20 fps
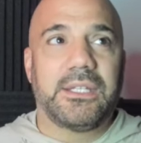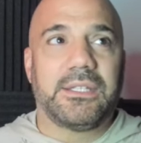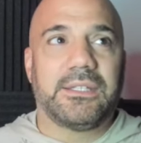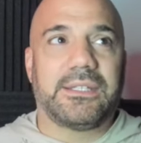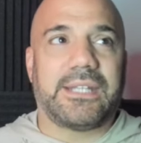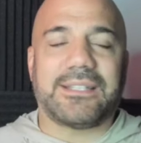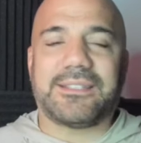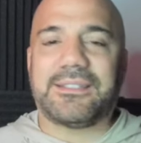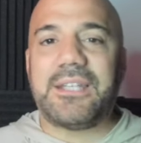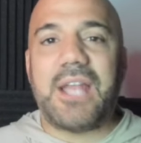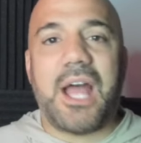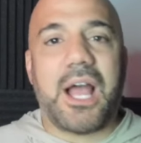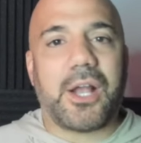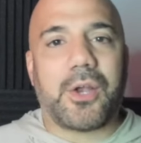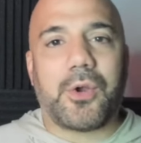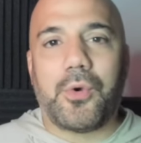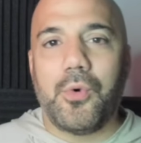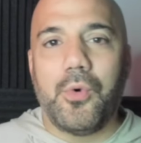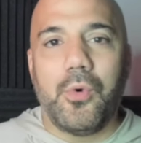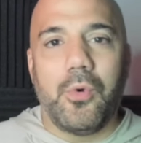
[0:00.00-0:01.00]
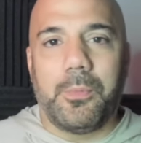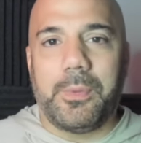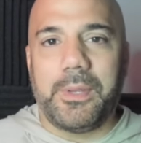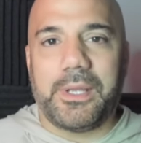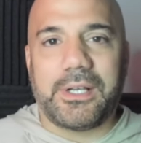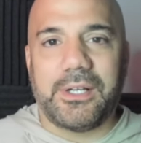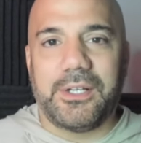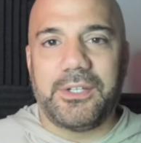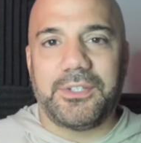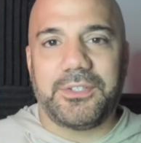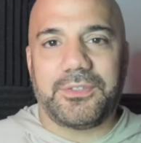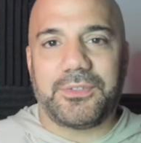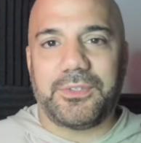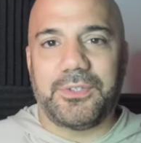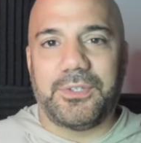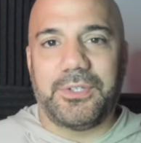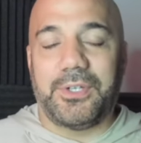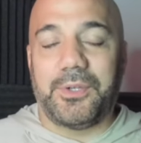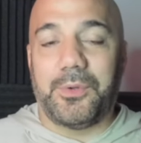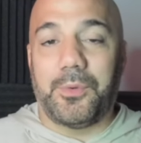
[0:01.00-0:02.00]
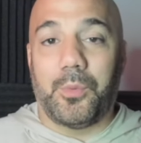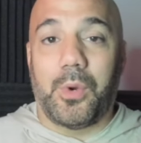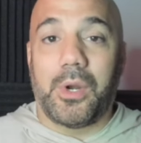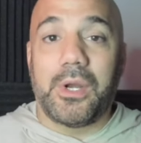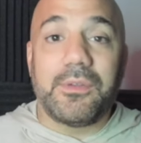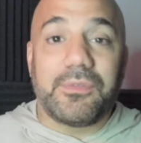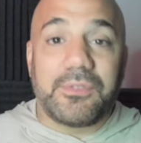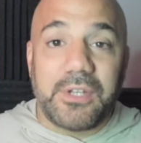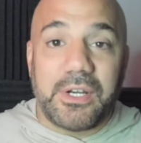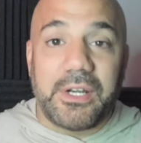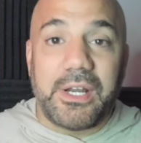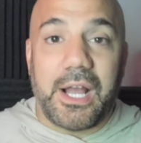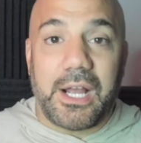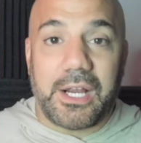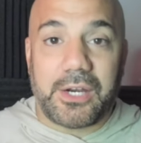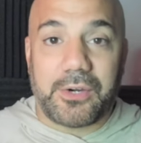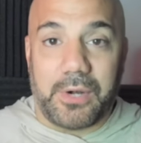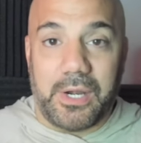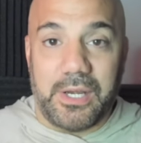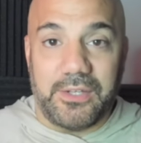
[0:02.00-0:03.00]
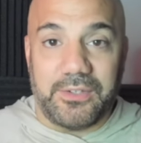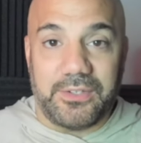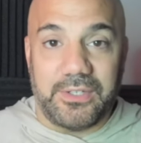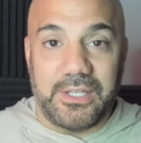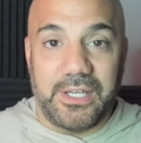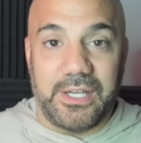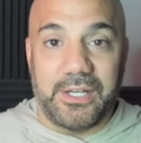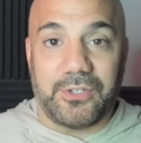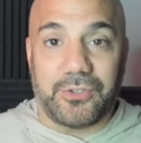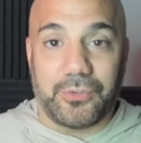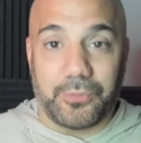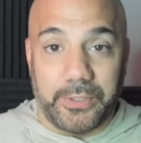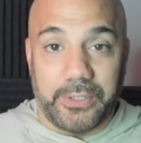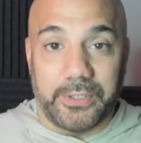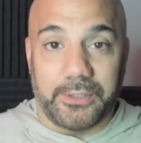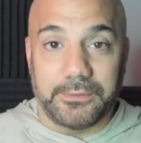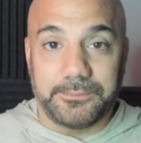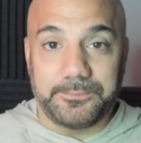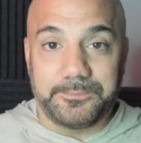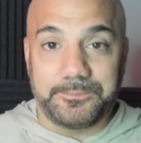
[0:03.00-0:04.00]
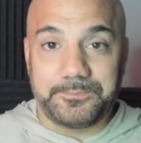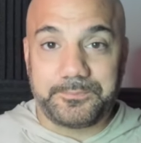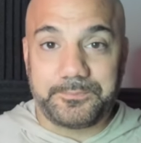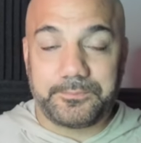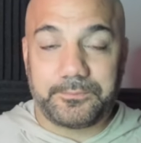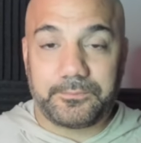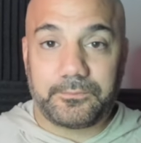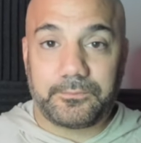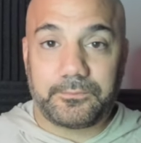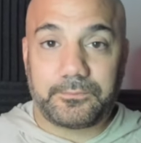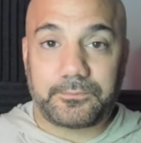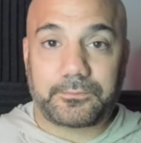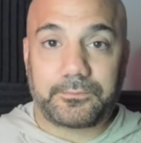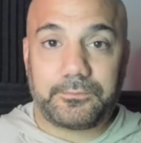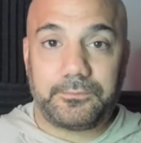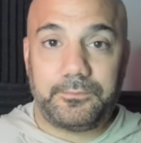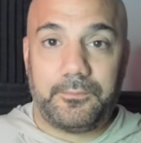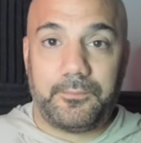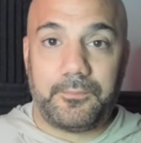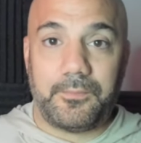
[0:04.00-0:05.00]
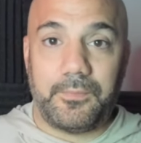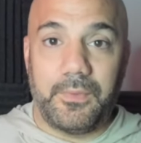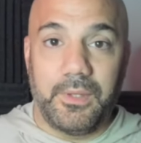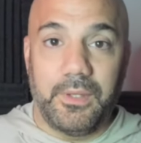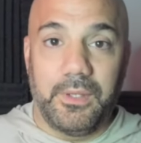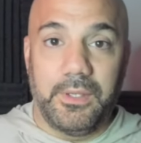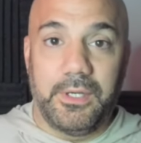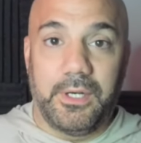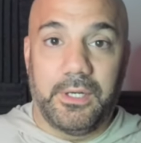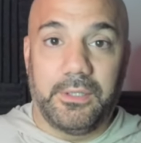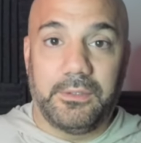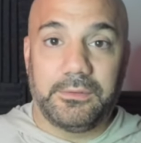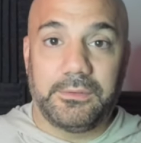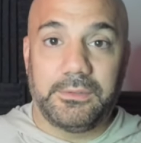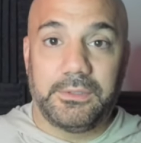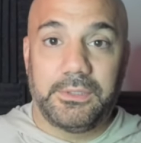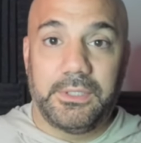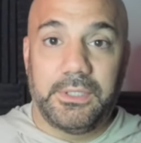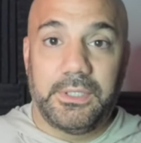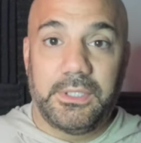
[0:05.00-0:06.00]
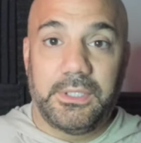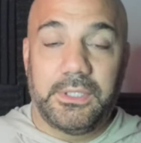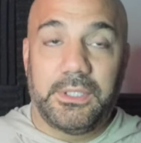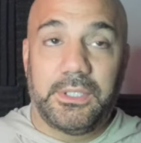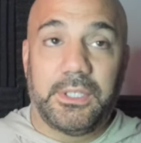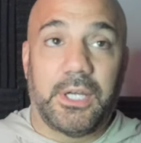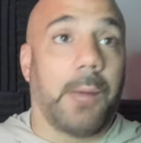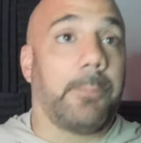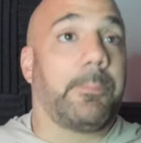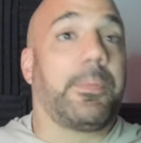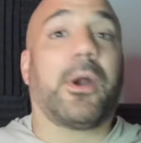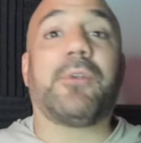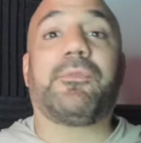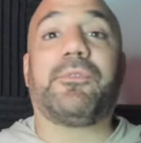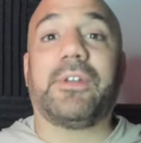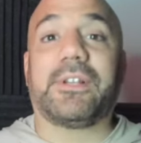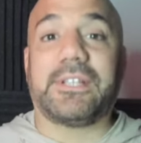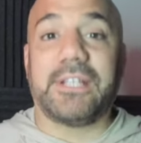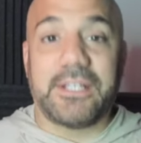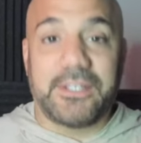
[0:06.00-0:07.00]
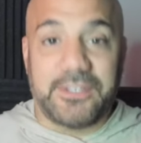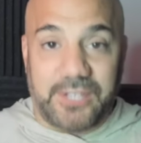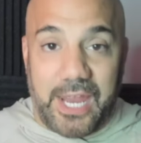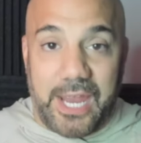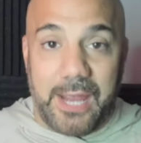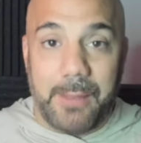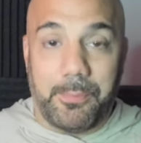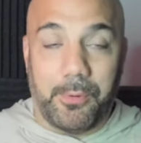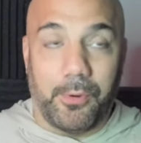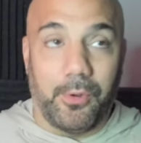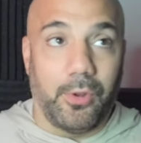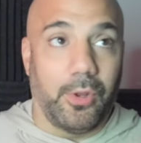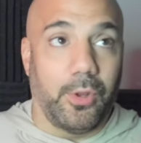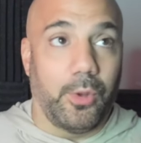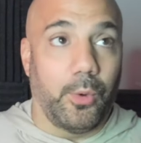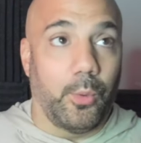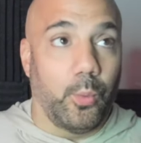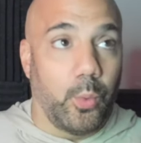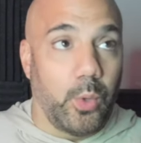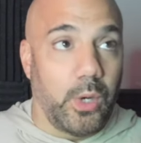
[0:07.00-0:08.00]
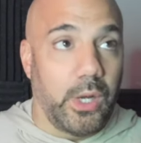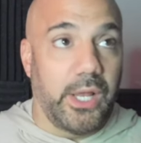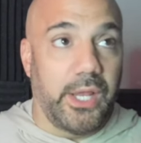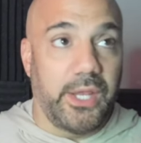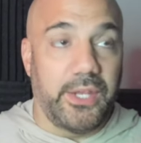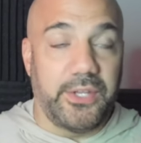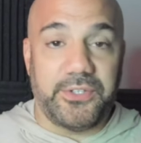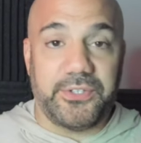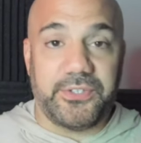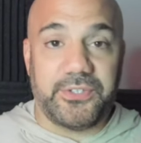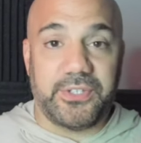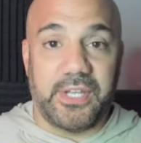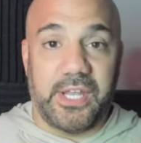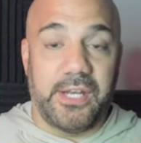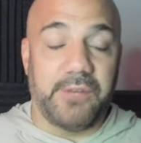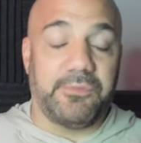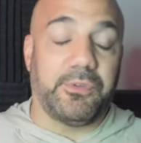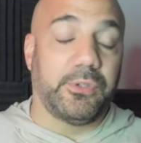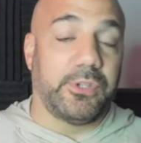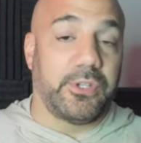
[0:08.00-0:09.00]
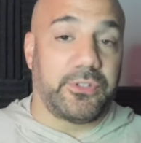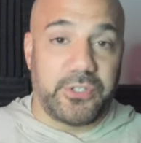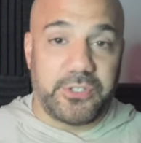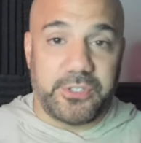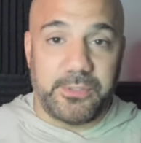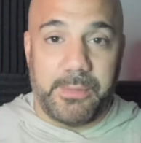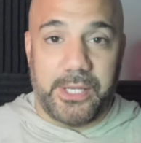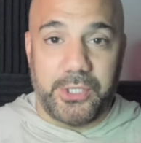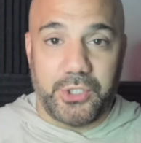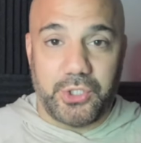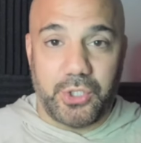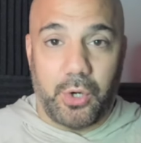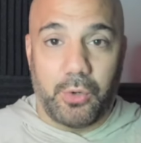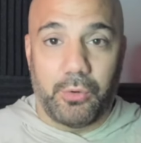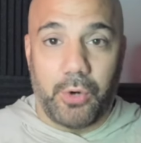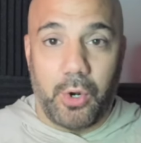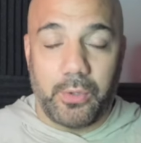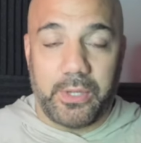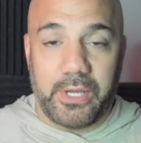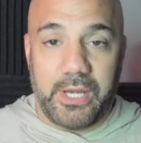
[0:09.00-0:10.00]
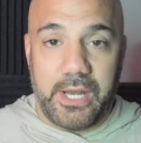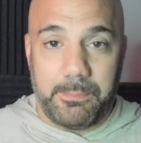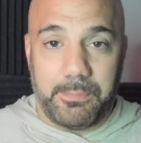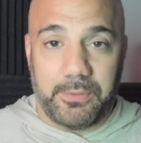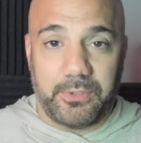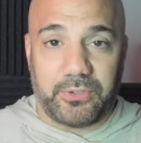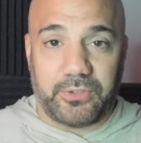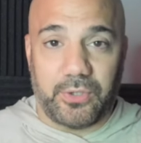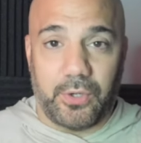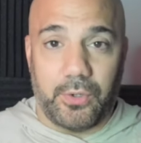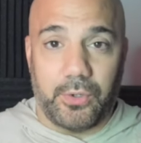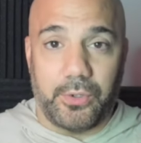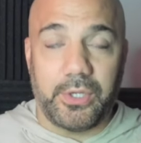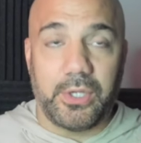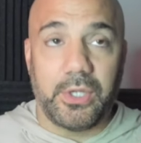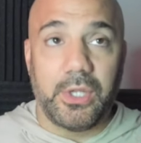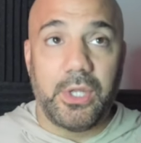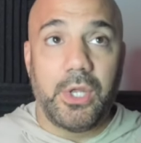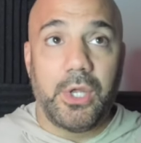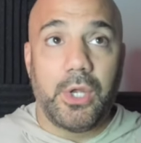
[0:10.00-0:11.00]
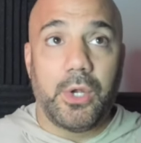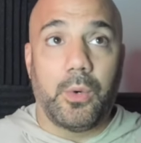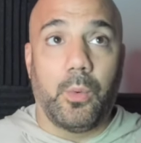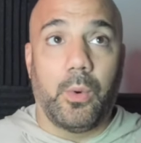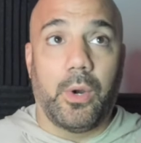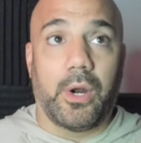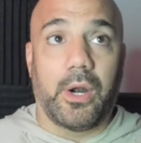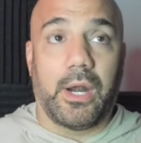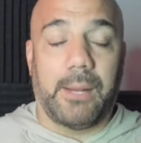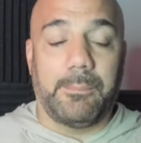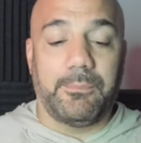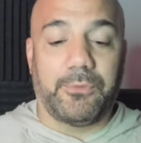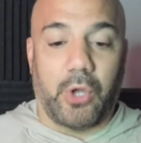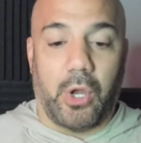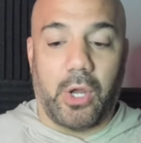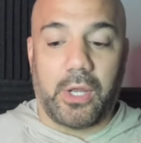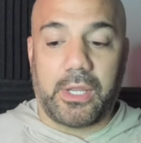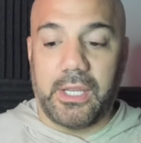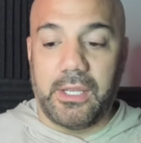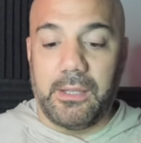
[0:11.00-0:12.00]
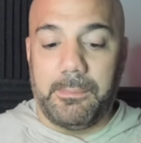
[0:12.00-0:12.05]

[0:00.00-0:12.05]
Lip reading: That's not cool, because what if they're not crazy and it's real? You know, a perfect example was, and if you listen to my Joe Rogan episode where I'm talking